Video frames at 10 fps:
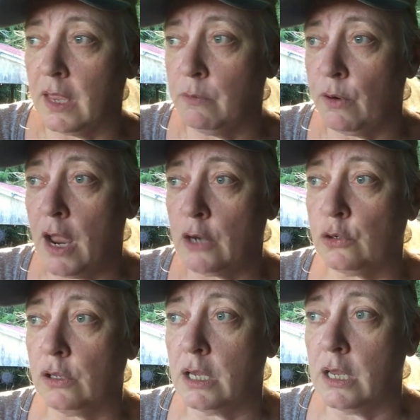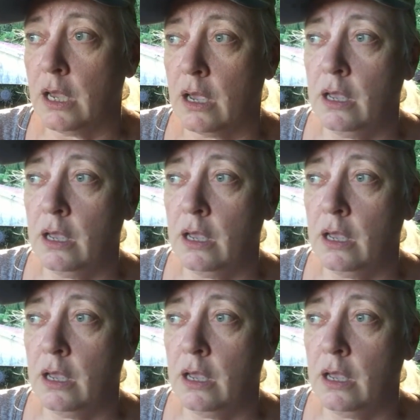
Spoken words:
They were actually